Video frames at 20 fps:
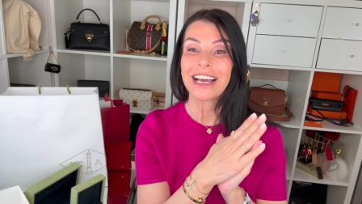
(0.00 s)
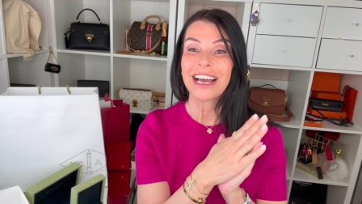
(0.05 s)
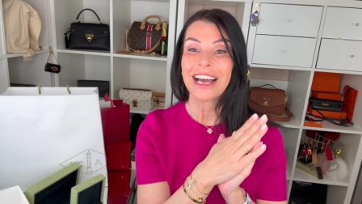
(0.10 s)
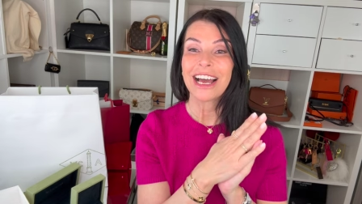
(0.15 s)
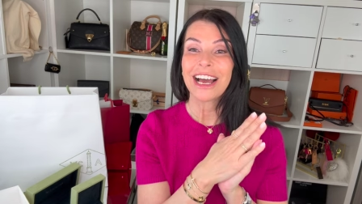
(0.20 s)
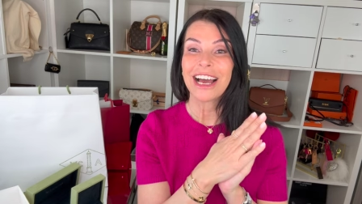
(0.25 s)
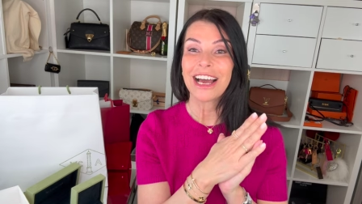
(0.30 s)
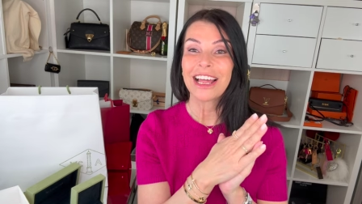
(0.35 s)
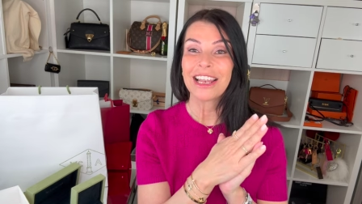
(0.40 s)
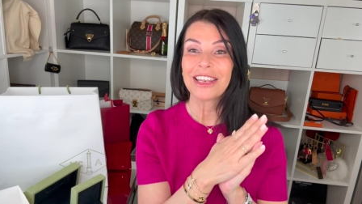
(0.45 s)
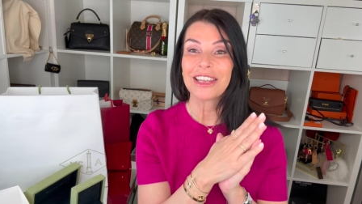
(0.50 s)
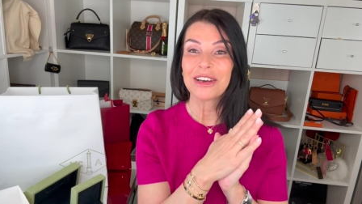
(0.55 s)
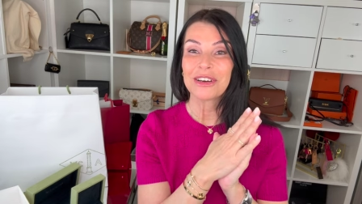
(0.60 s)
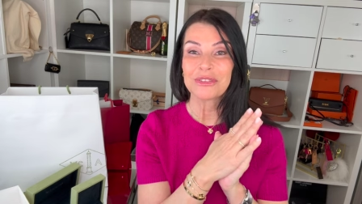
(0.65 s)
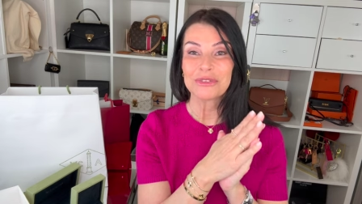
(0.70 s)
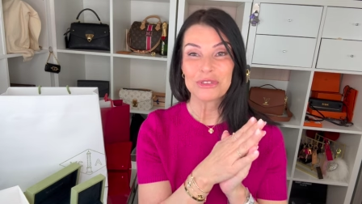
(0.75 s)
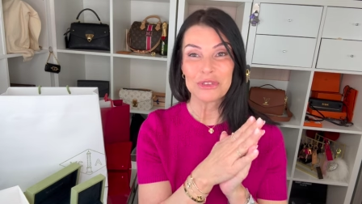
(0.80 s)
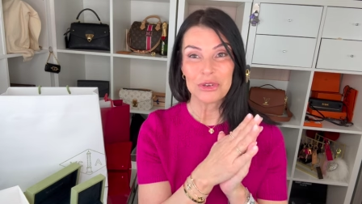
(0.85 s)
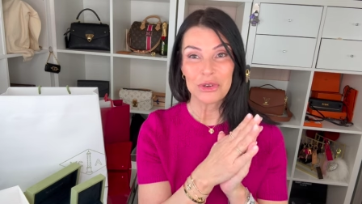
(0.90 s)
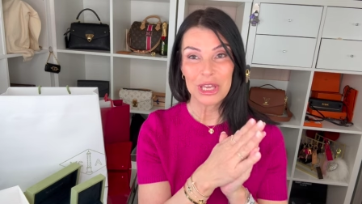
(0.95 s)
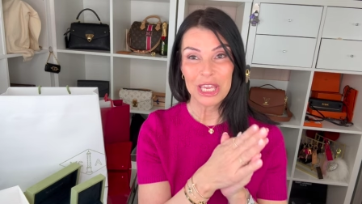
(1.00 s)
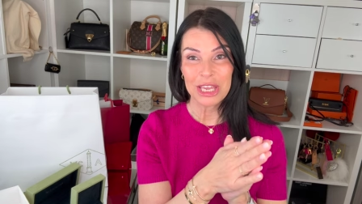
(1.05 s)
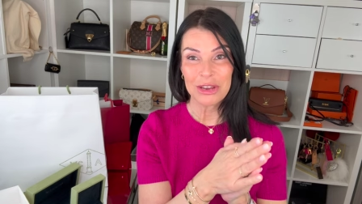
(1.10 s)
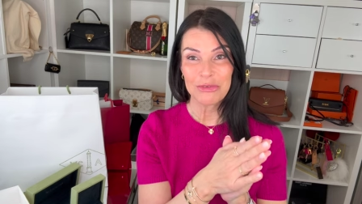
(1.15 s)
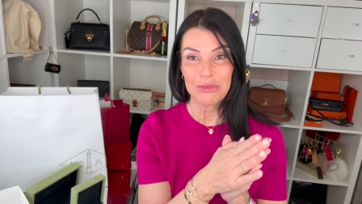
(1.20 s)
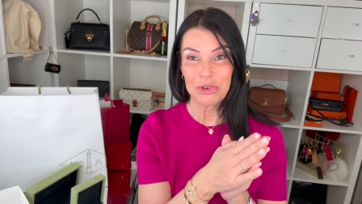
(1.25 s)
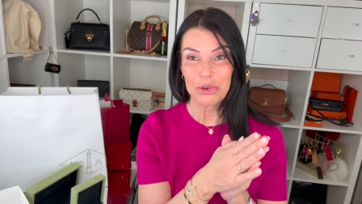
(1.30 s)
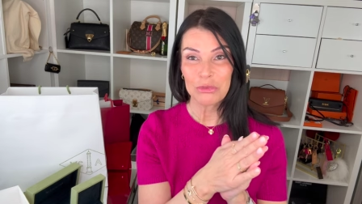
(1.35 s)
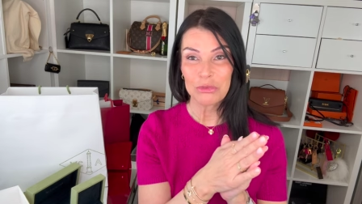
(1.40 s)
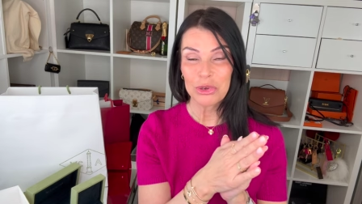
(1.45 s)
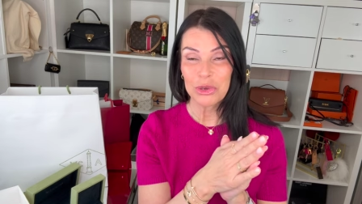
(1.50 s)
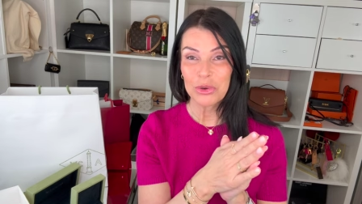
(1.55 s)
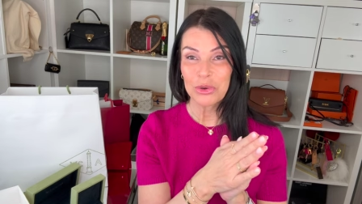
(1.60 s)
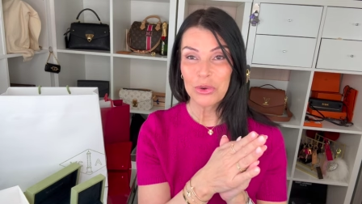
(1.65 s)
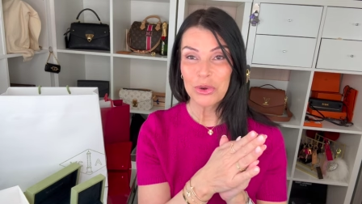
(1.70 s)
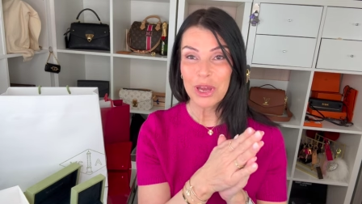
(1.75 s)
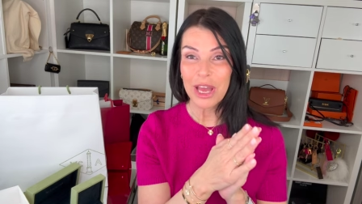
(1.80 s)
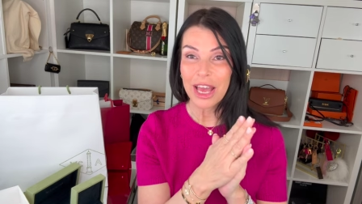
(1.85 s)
I love to hear from you